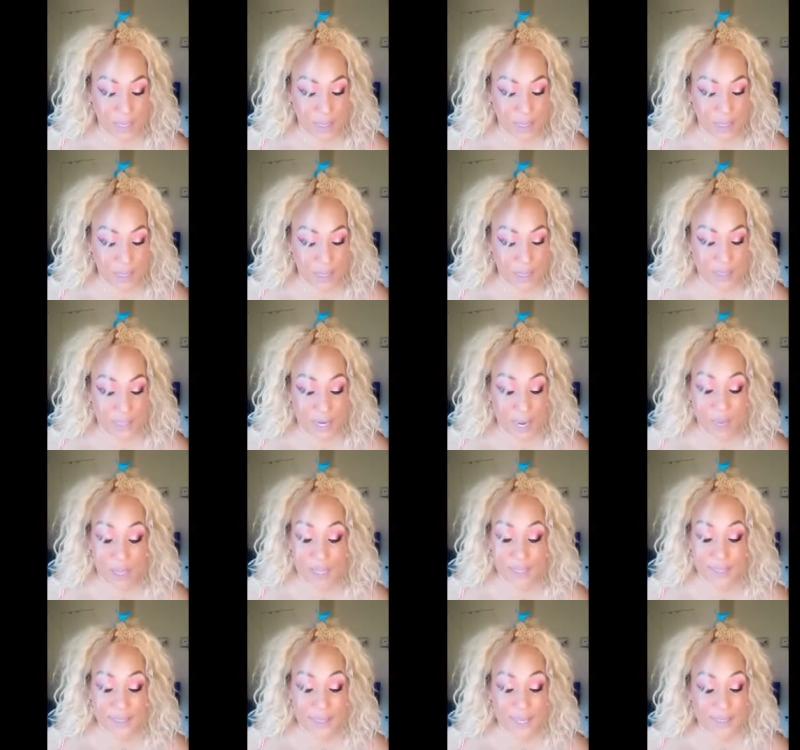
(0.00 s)
Uh, now
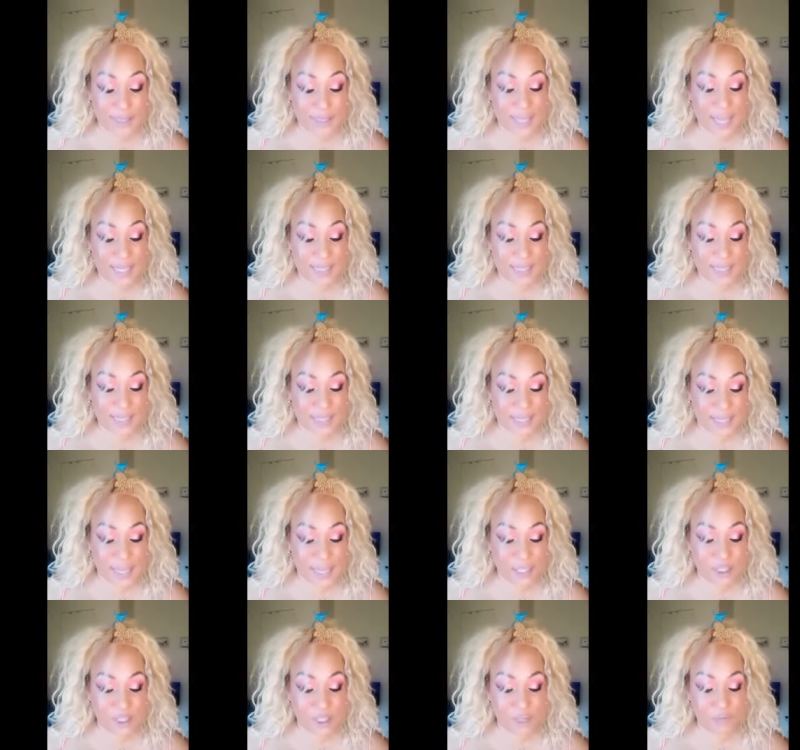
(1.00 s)
it does has a
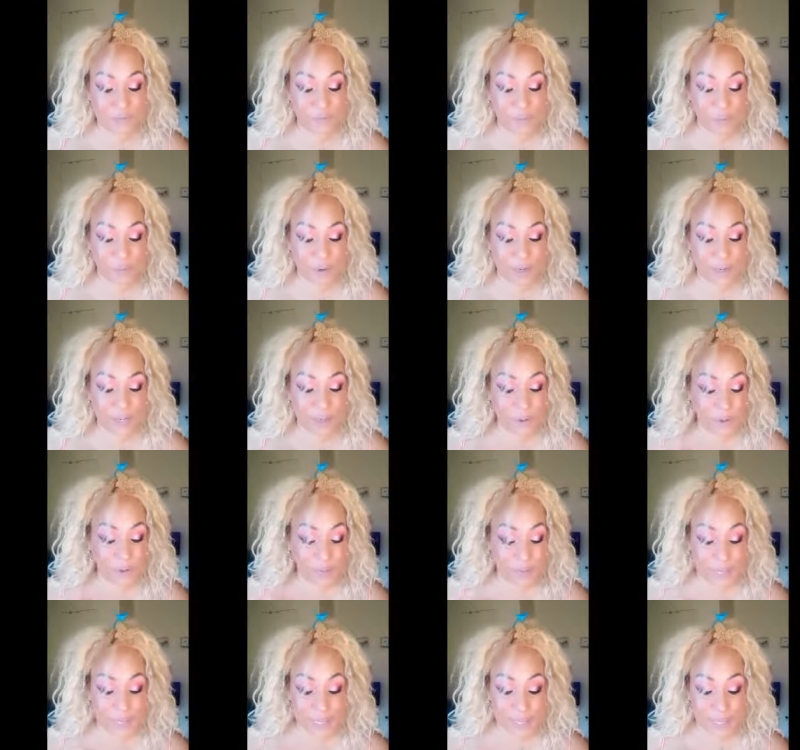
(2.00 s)
section for
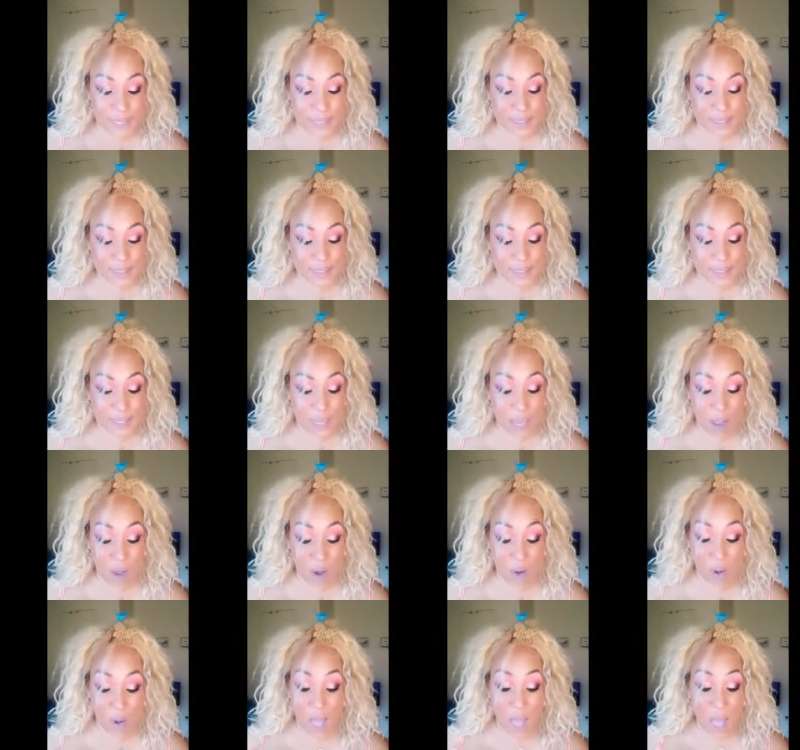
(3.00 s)
ingredients and
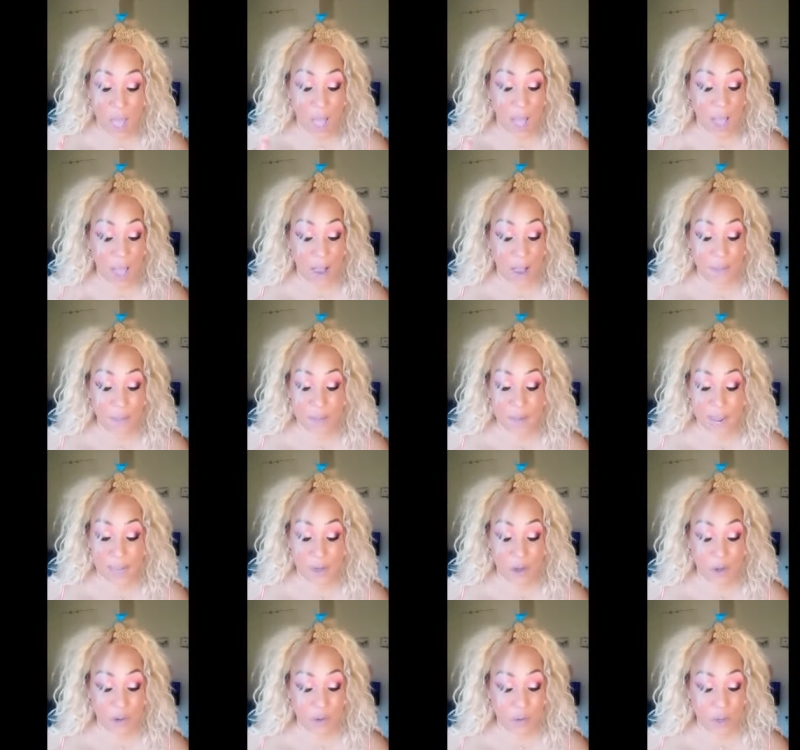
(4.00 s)
y'all I'm not
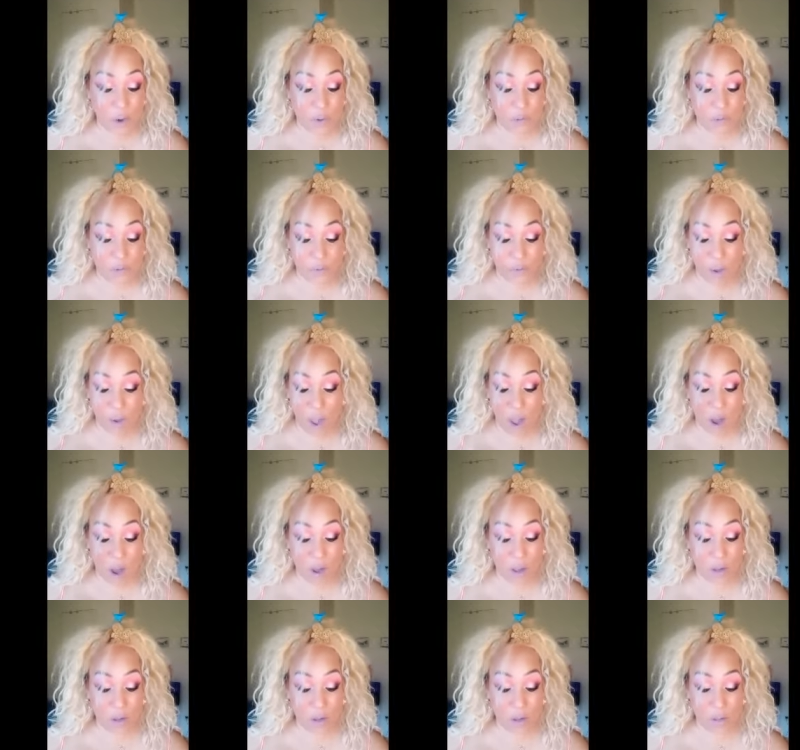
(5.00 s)
going to go through
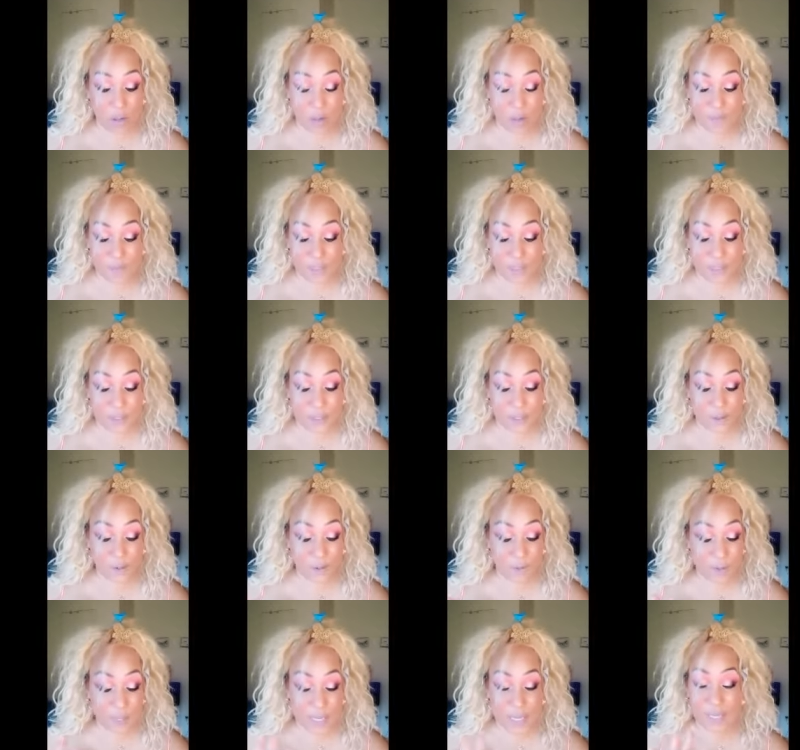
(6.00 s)
all of these
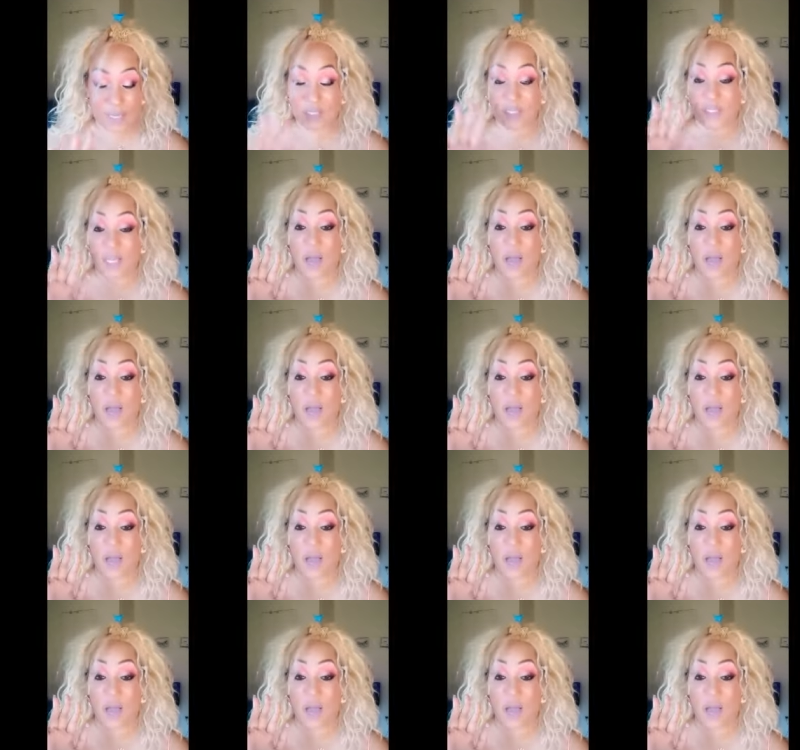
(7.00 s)
ingredients.